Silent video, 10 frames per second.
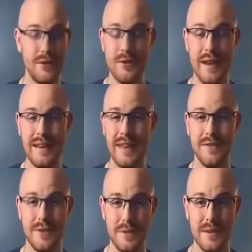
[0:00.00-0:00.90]
to create
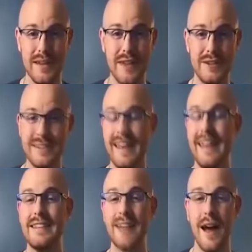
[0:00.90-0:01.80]
data visualizations,
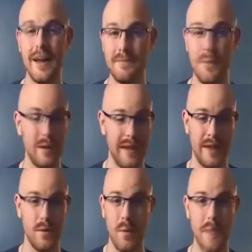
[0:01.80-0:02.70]
and a ton more like